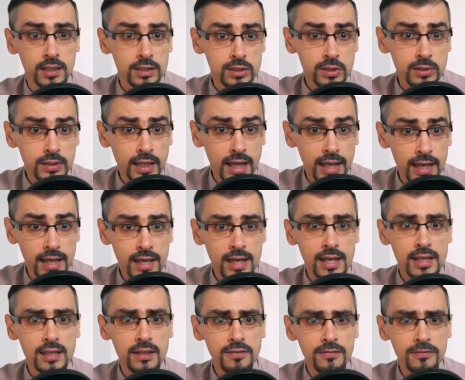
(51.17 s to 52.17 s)
Today,
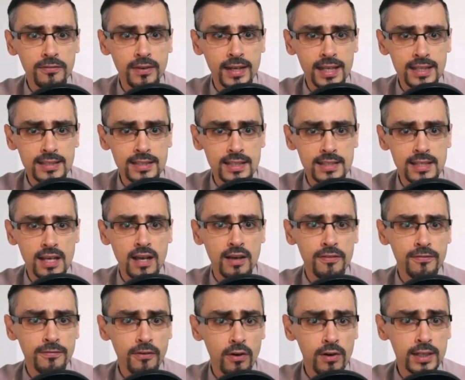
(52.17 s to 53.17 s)
the phrases
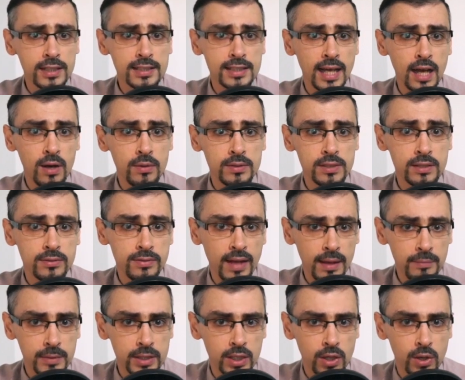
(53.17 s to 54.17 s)
falling down the
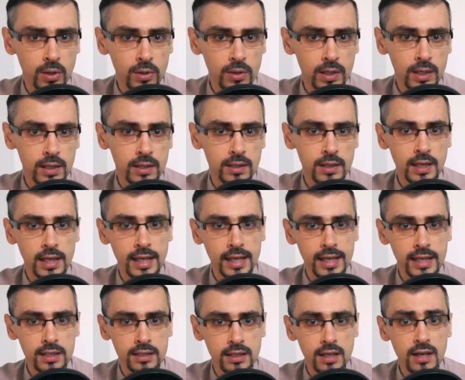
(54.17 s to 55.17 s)
rabbit hole
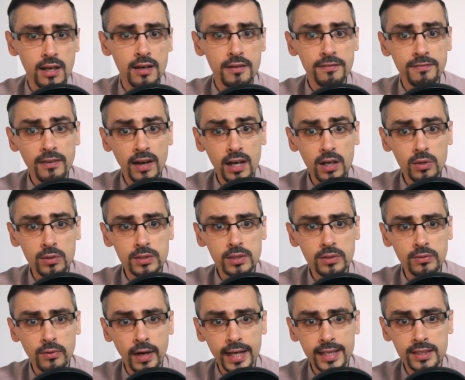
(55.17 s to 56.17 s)
and follow
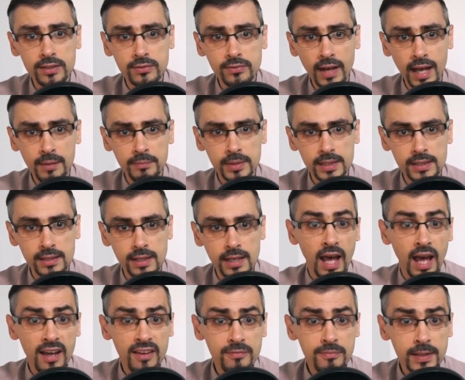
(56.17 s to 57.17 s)
the white rabbit
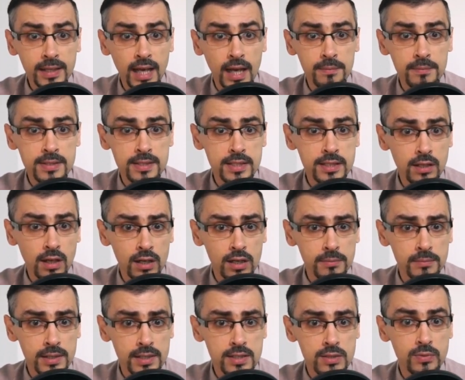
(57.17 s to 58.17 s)
have become
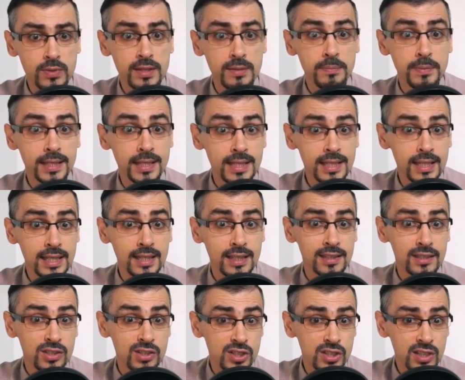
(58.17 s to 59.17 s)
synonymous with beginning
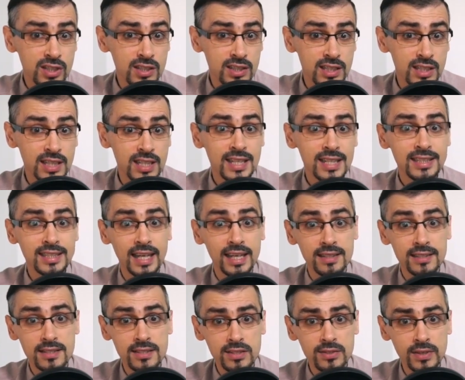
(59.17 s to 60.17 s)
a journey that
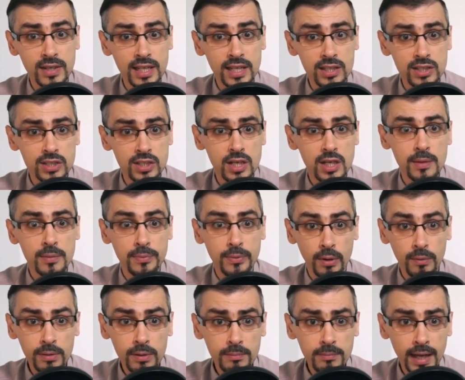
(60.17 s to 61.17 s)
is strange,
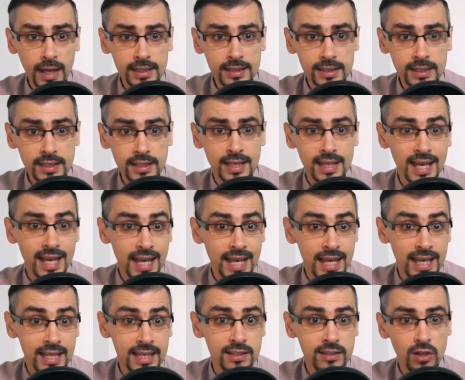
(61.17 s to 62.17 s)
problematic,
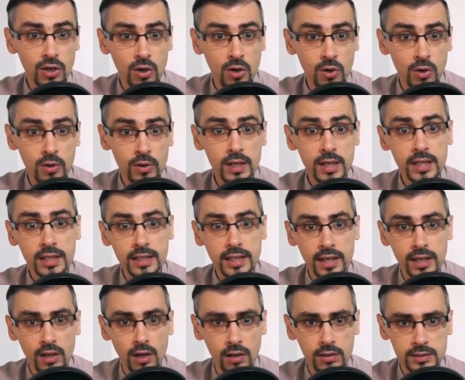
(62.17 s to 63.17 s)
and/or
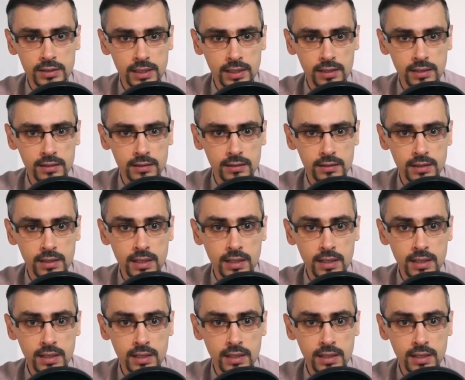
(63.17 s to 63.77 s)
chaotic.